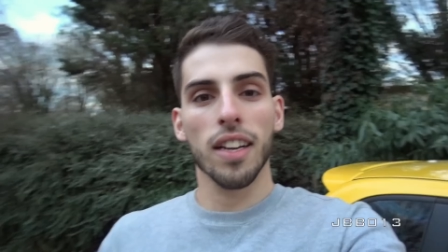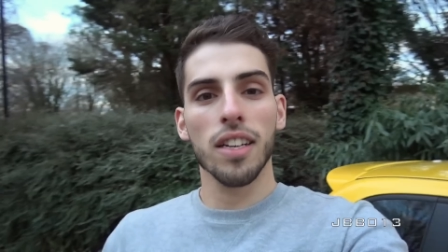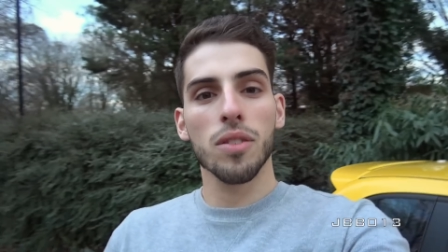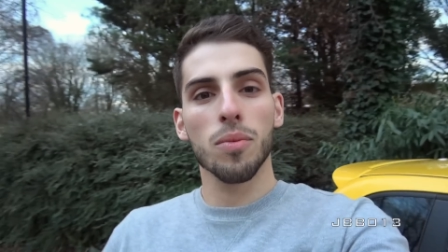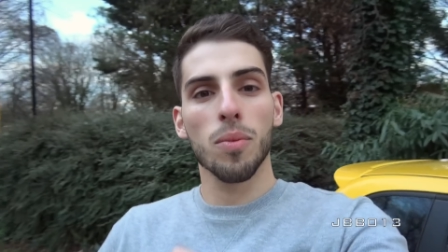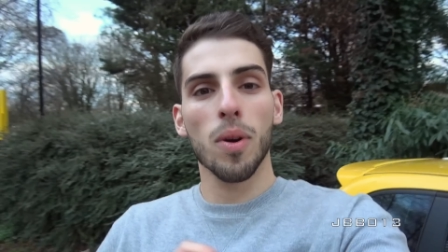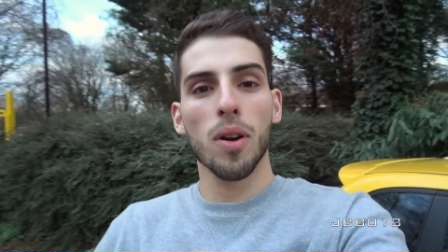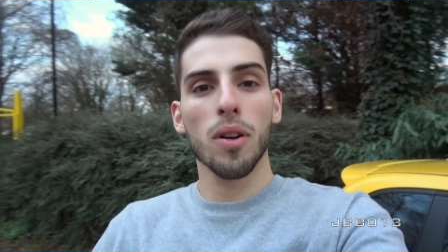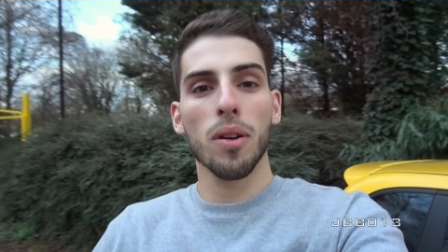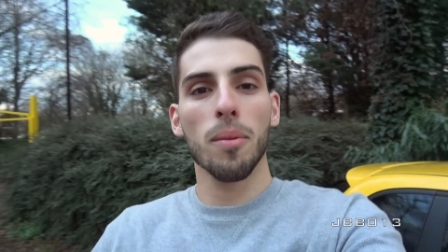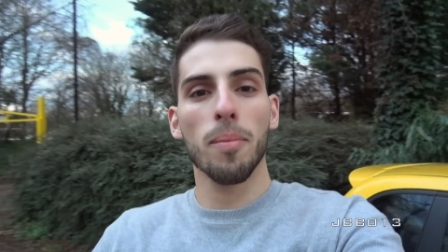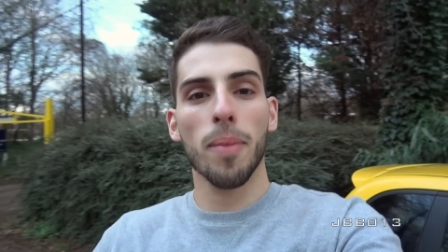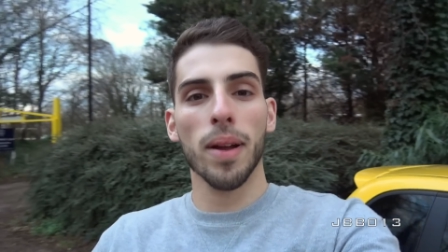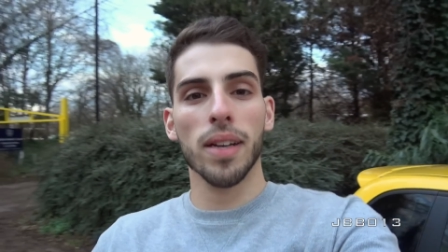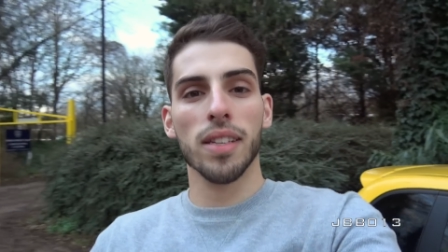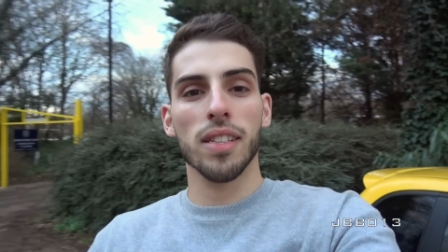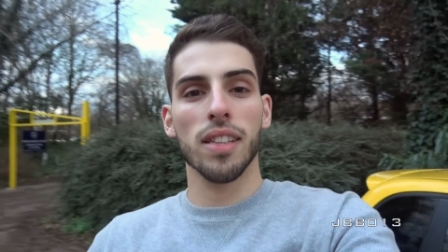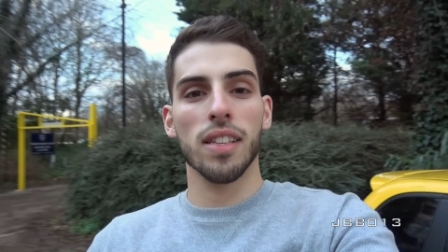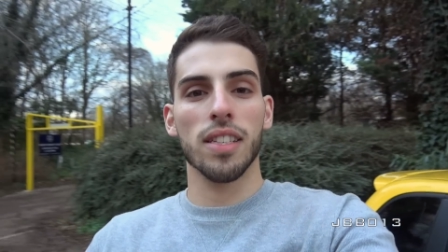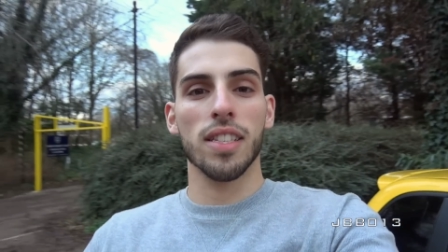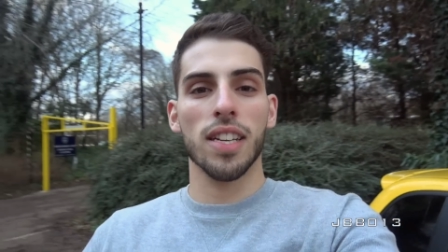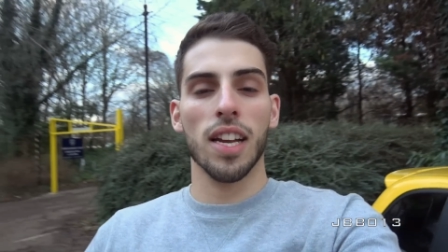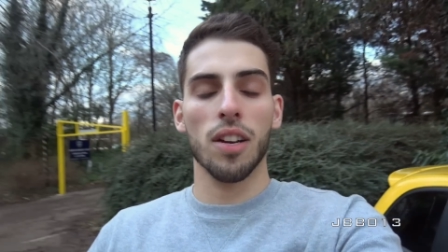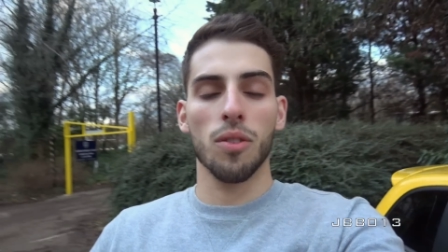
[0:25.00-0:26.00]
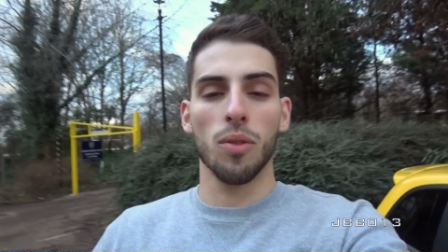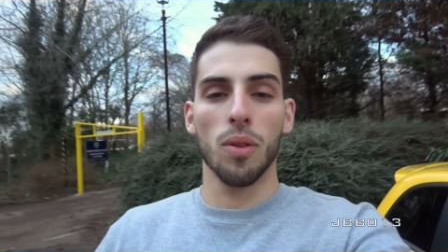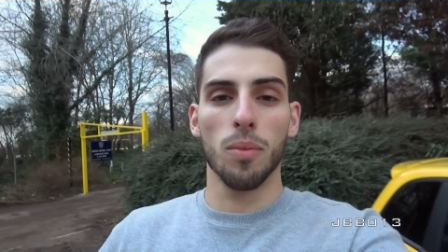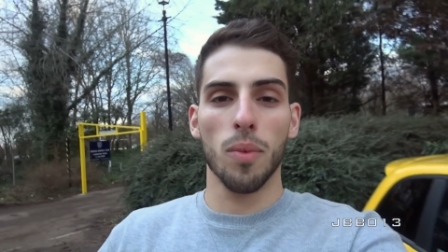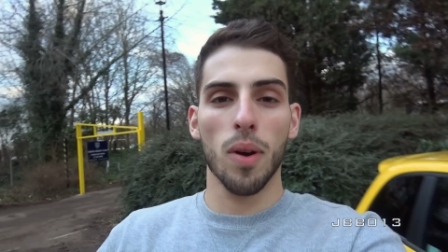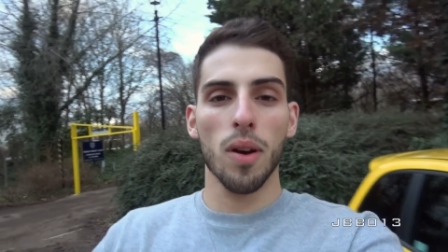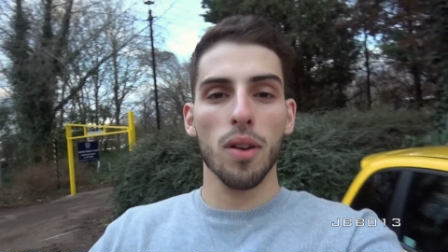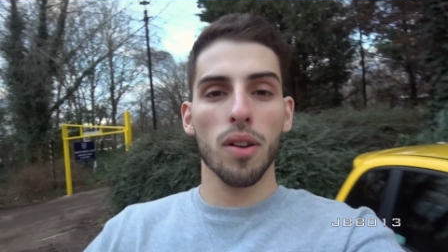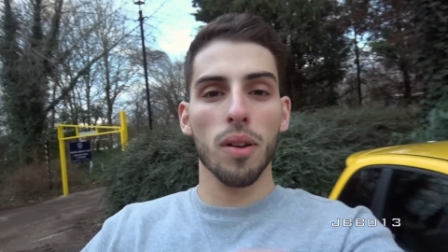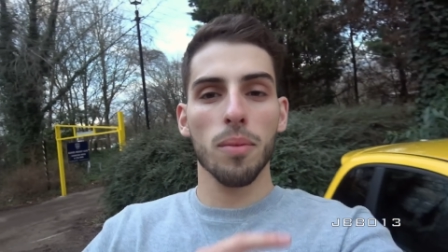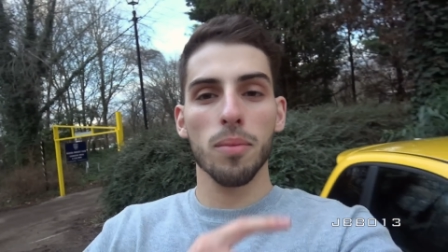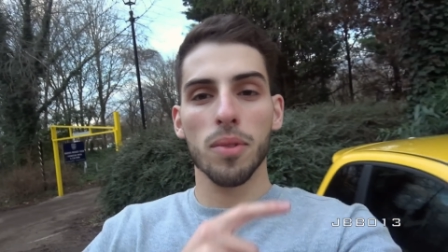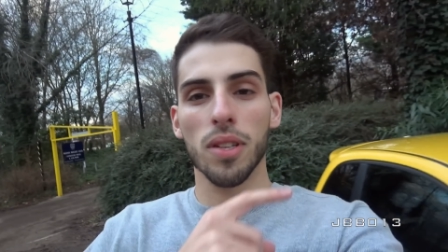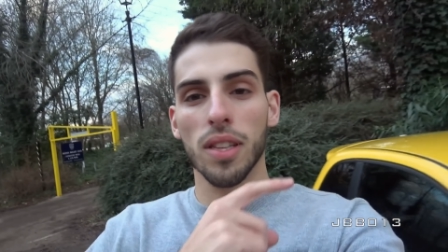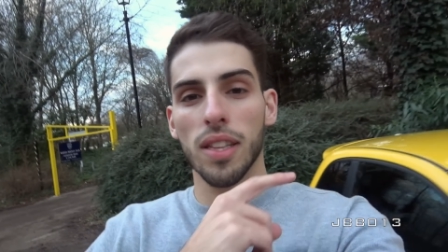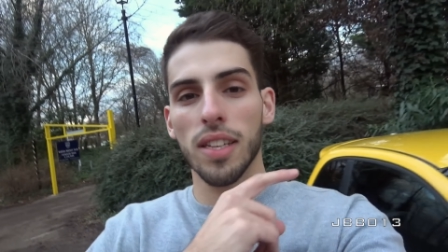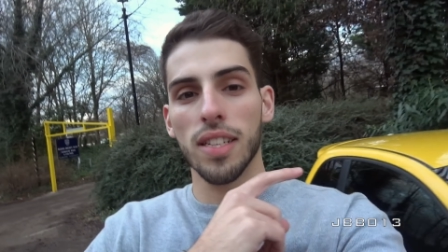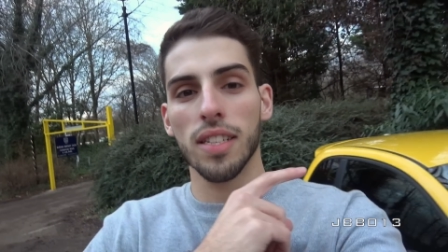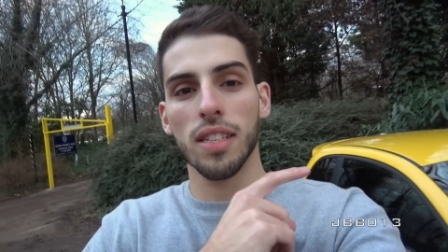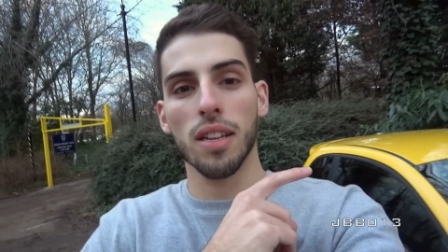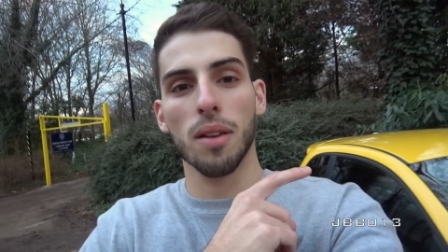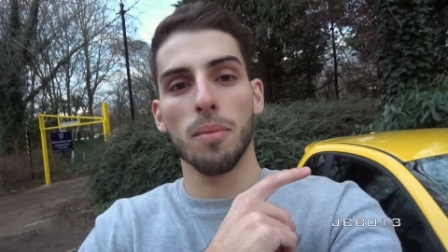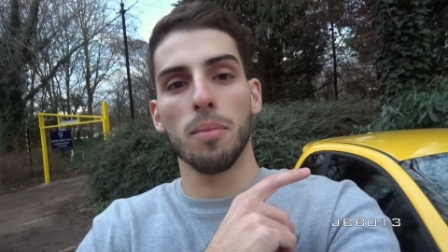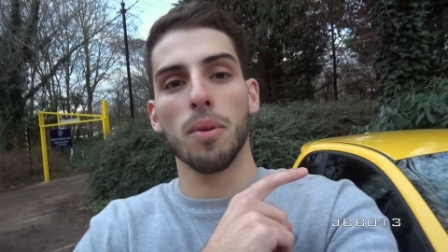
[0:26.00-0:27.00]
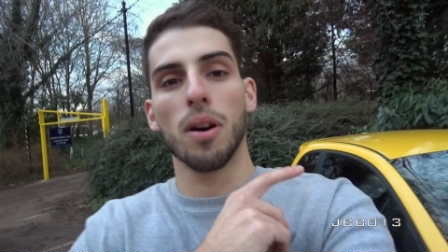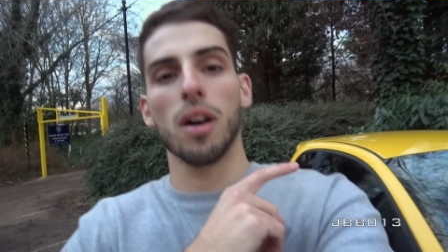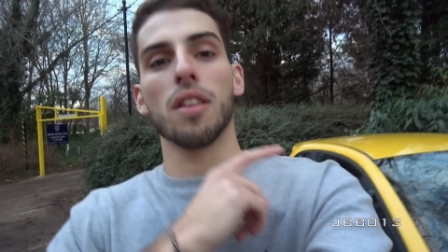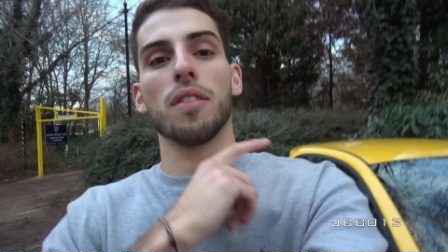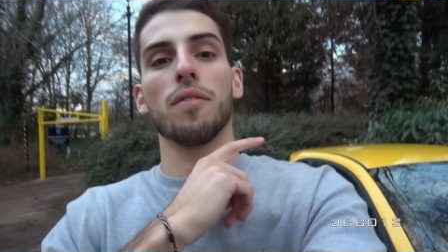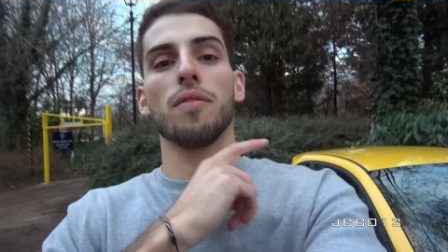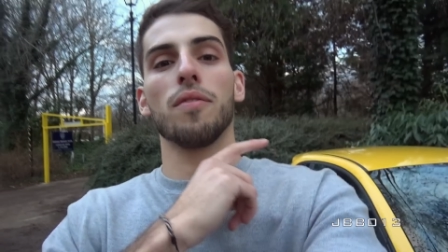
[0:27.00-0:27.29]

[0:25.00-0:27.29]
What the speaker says: guys, welcome back to the channel and welcome to this Abarth